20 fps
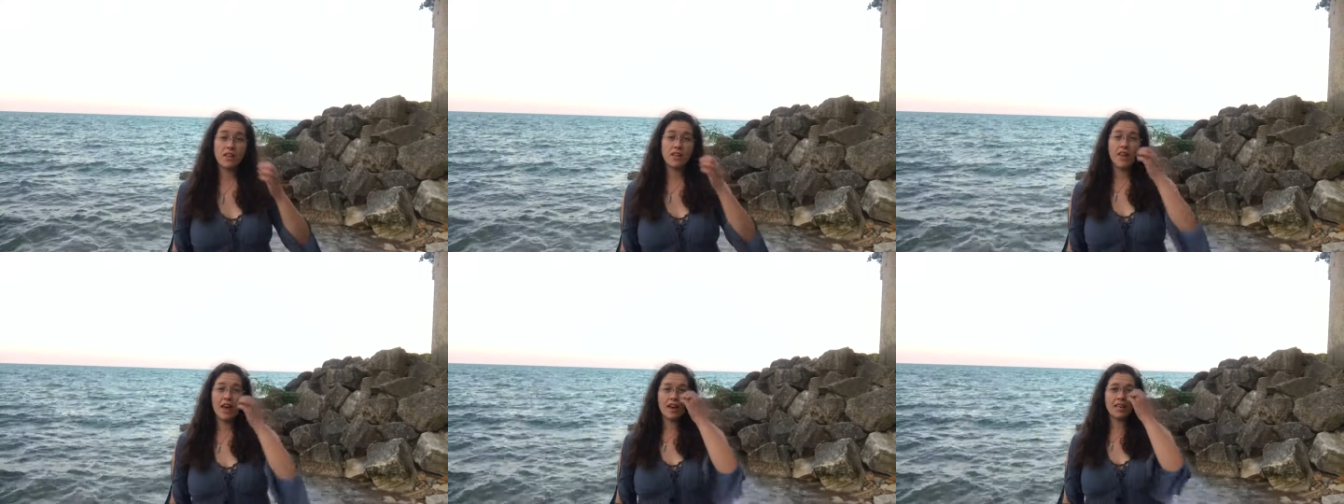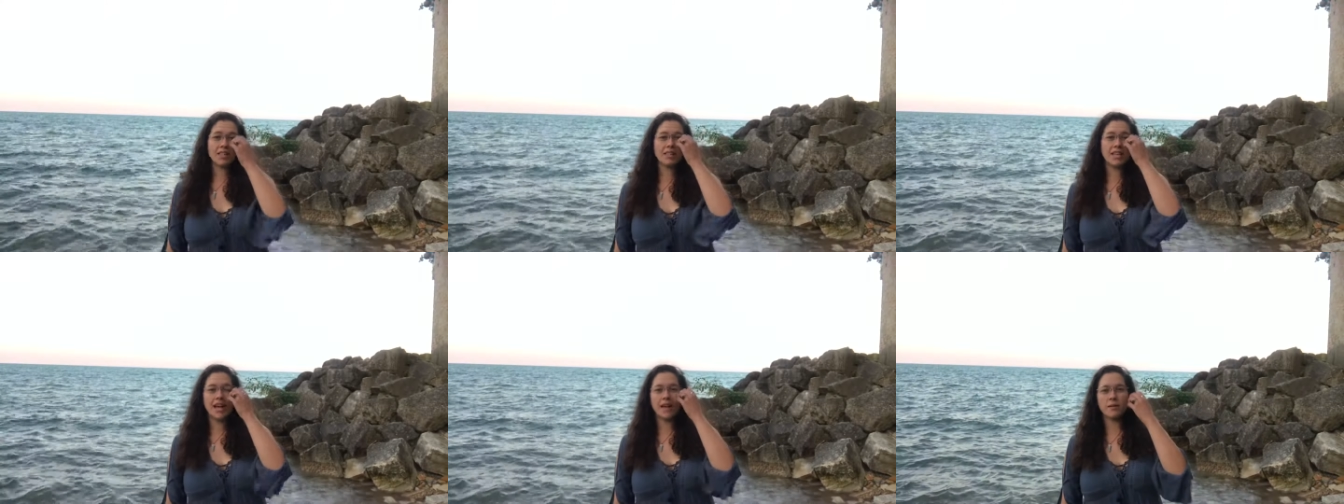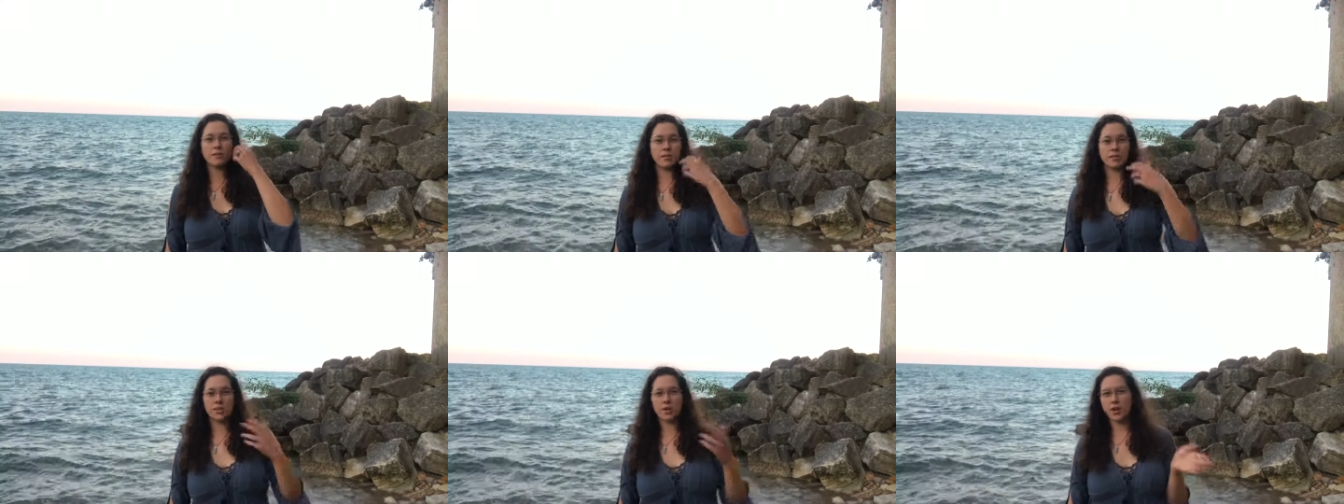A lot of
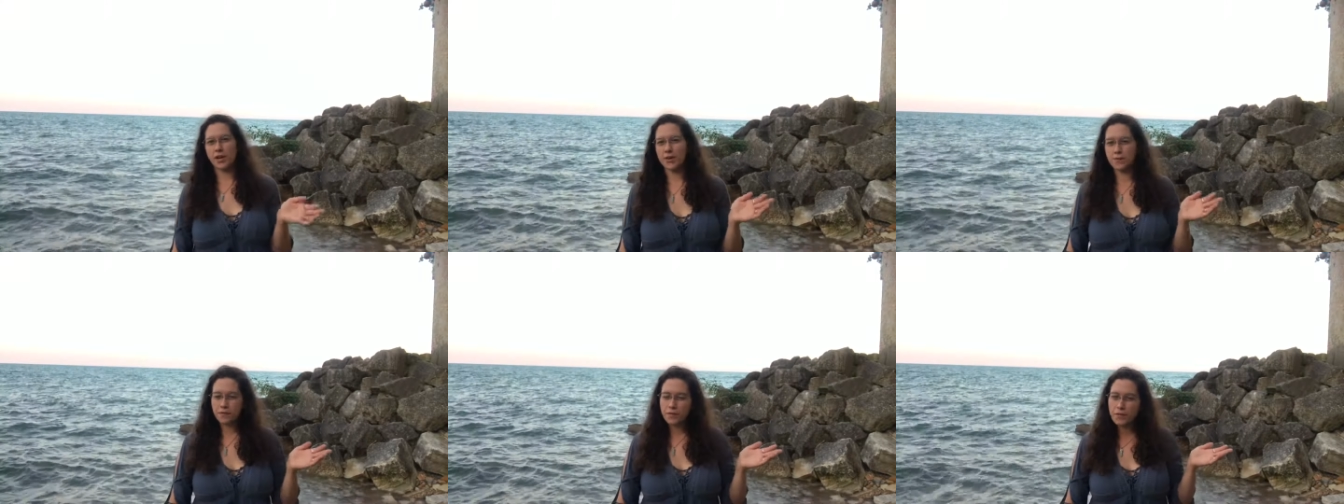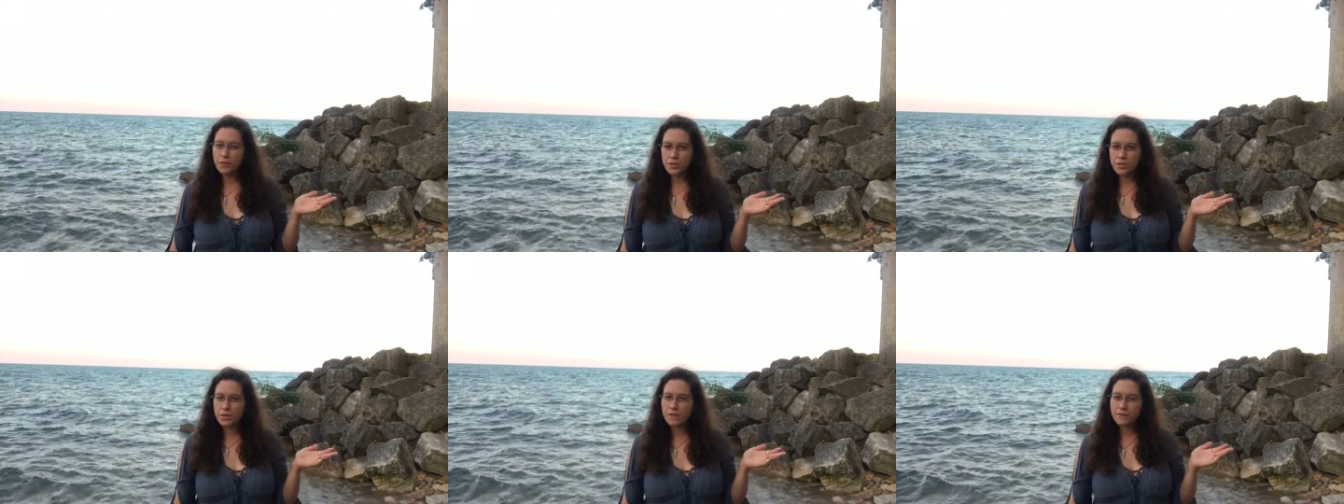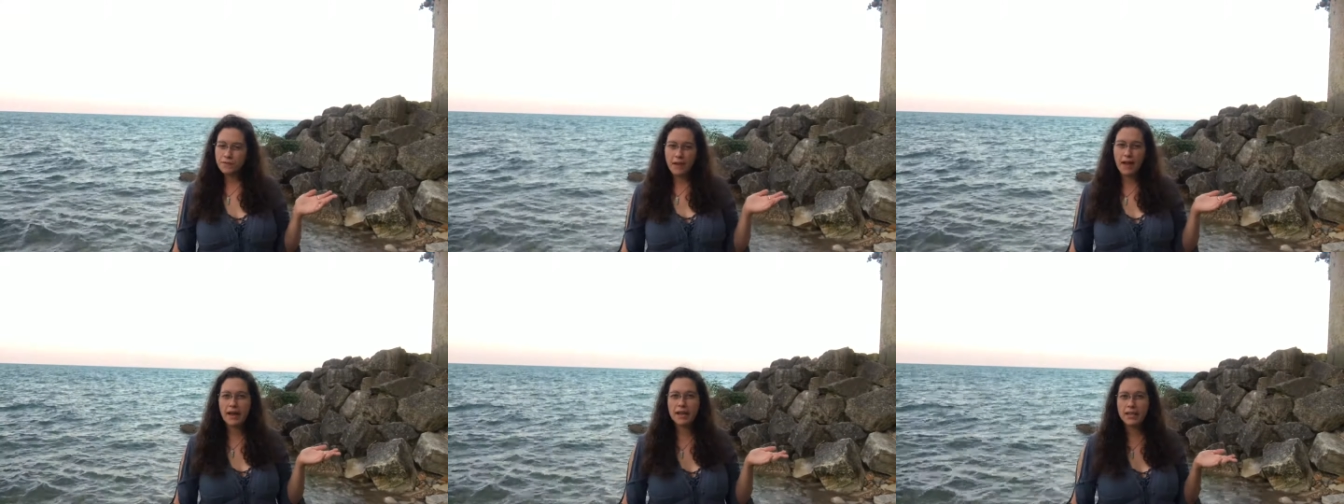times the grapefruits you'll
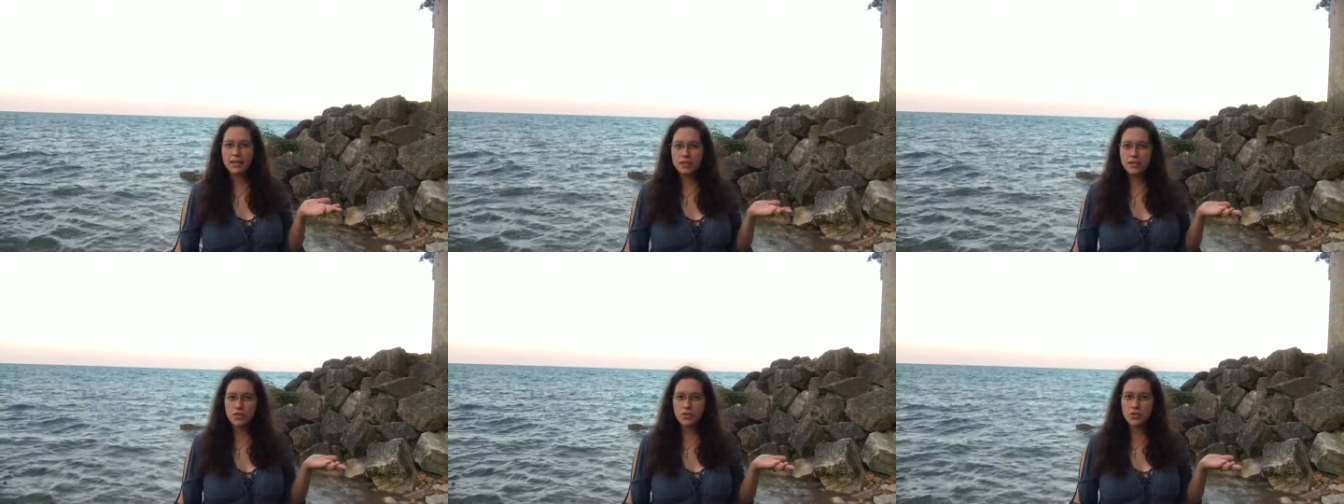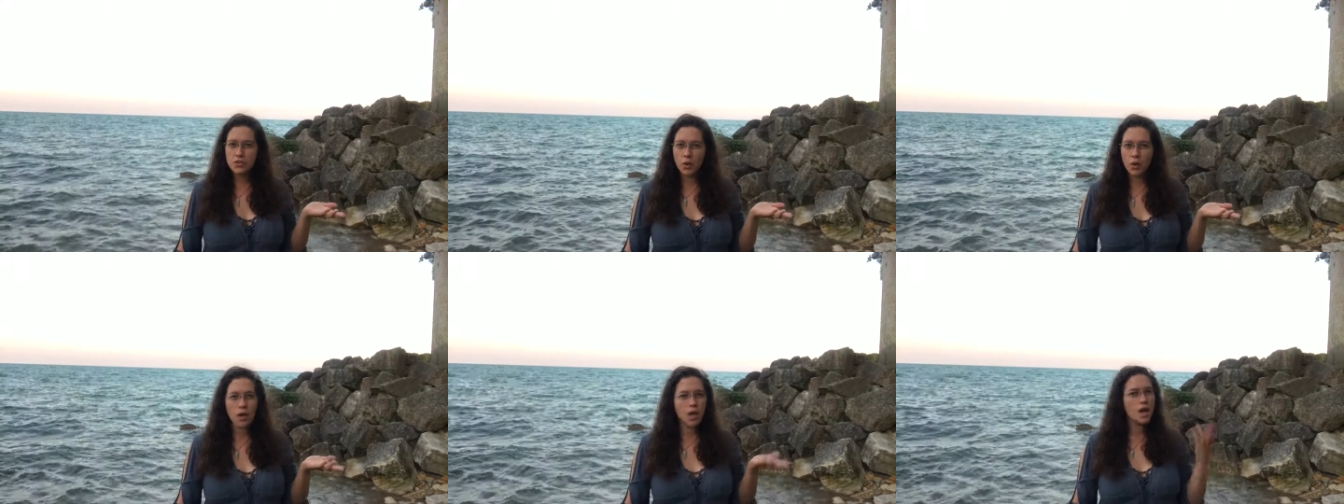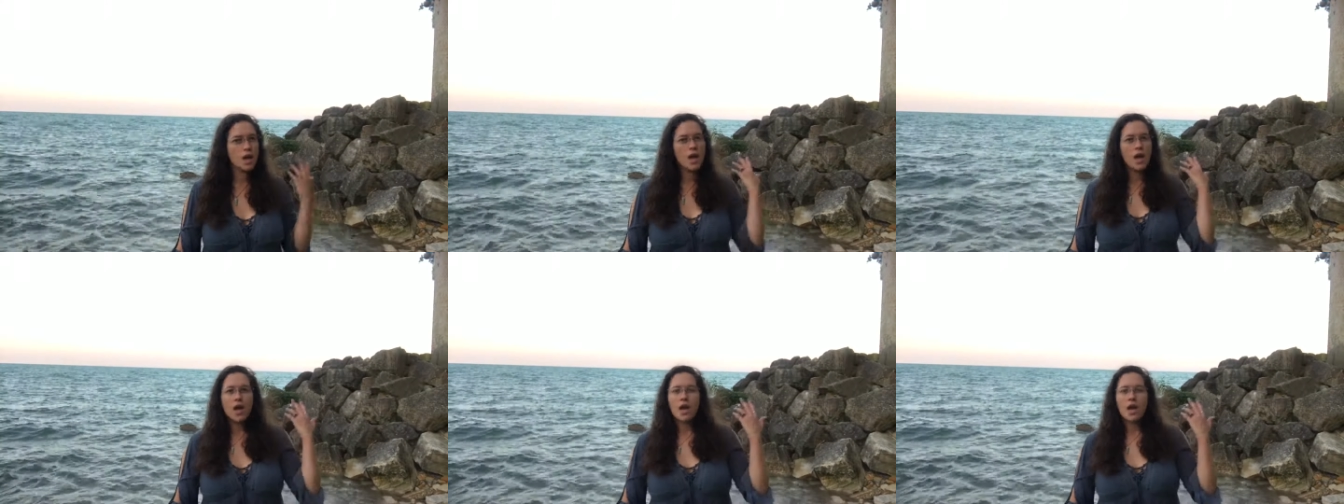find at the store,